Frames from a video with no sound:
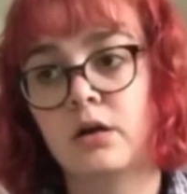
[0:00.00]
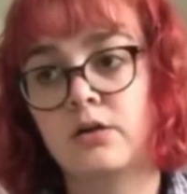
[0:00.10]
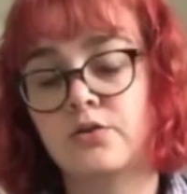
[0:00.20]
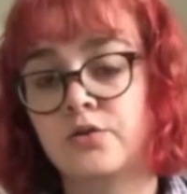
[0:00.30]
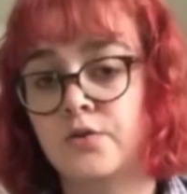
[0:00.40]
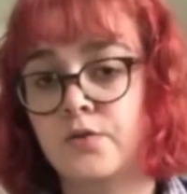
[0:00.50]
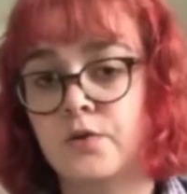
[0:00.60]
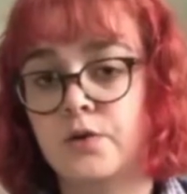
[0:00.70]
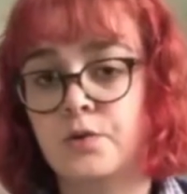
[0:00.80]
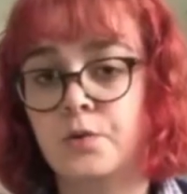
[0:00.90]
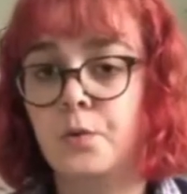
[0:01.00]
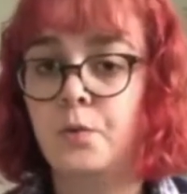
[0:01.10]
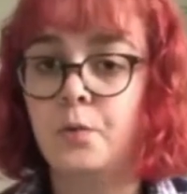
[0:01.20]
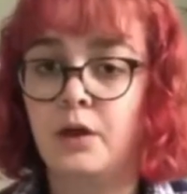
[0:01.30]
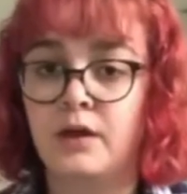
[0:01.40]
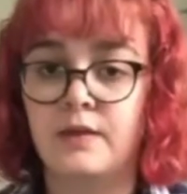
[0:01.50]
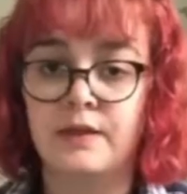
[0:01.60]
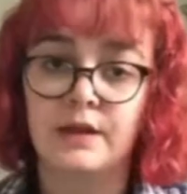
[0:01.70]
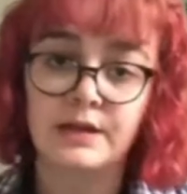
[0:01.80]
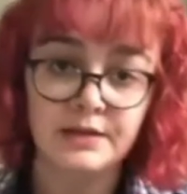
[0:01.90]
suffered with
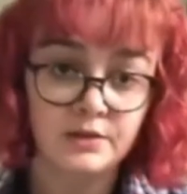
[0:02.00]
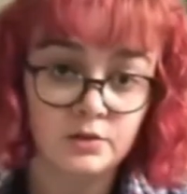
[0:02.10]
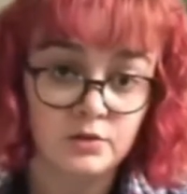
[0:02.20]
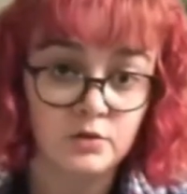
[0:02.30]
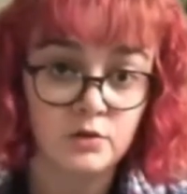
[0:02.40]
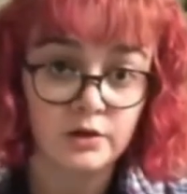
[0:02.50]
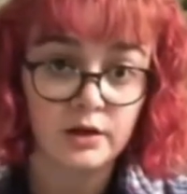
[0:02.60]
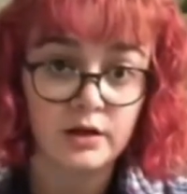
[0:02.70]
an eating disorder,